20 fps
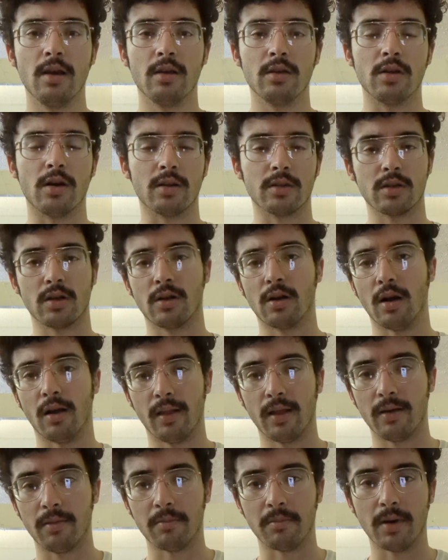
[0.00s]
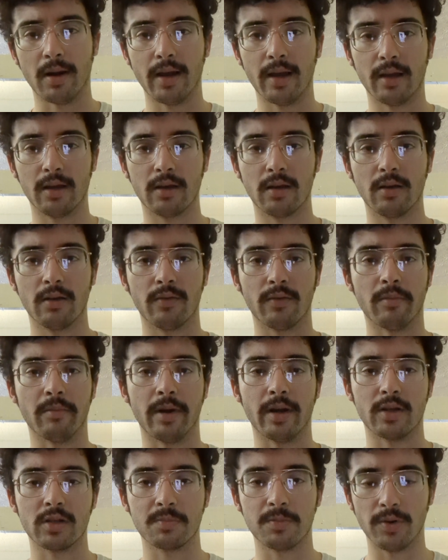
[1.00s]
not to call out Mike or
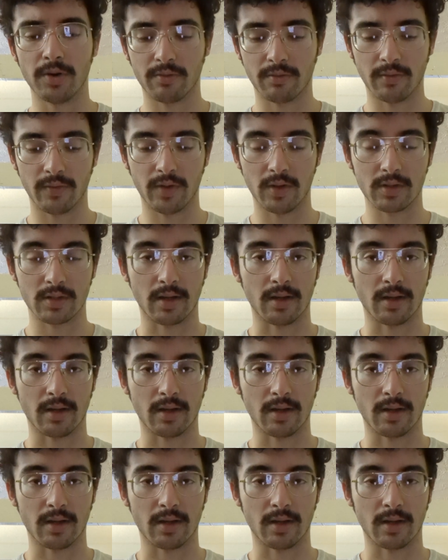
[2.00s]
Mike's book reviews,